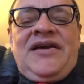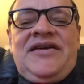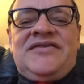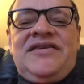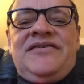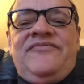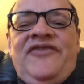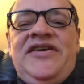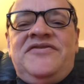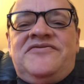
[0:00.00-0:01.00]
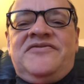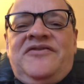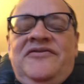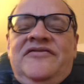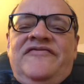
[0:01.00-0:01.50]
I'd say ranges are
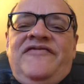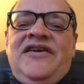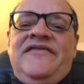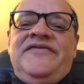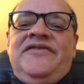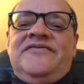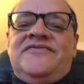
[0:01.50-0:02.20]
good of 5 years.